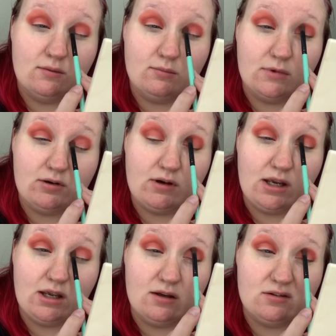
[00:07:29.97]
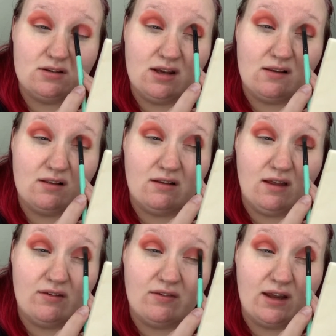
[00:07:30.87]
My right hand takes the
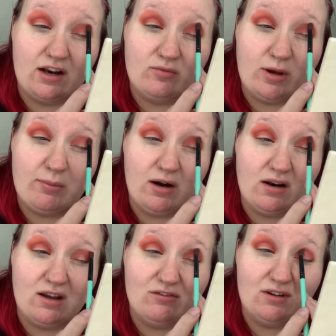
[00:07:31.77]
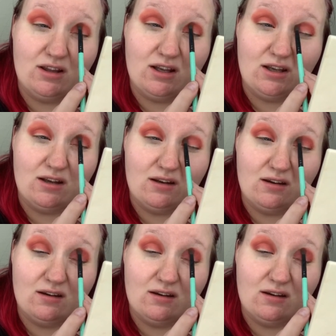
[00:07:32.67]
left side of my body, I feel like.